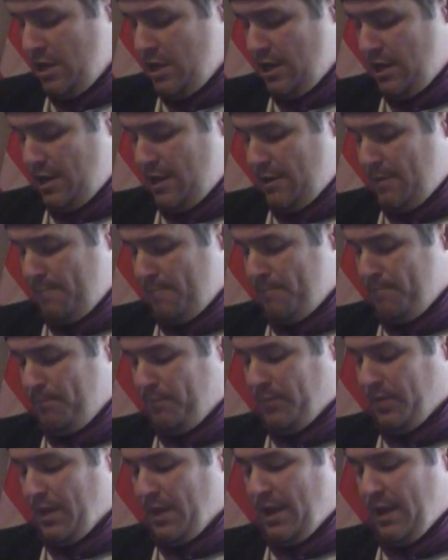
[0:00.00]
Um,
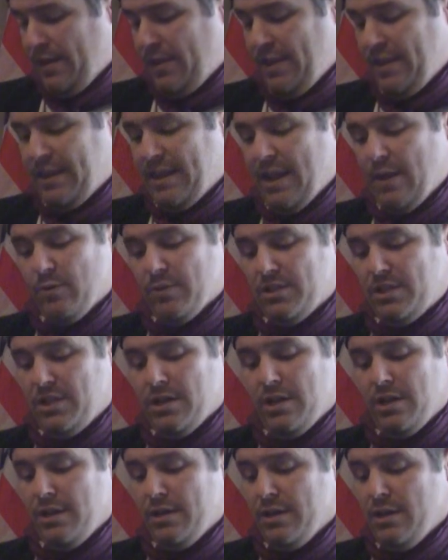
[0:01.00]
I think that was
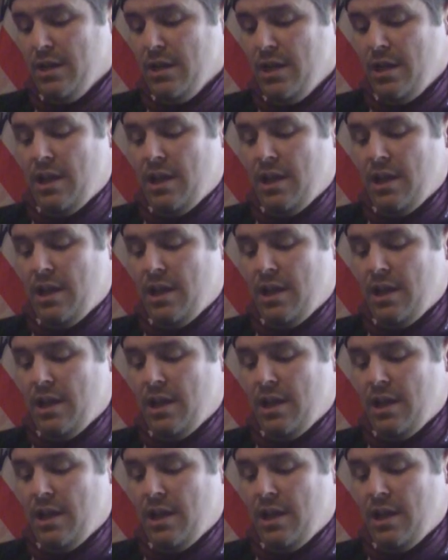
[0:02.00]
done,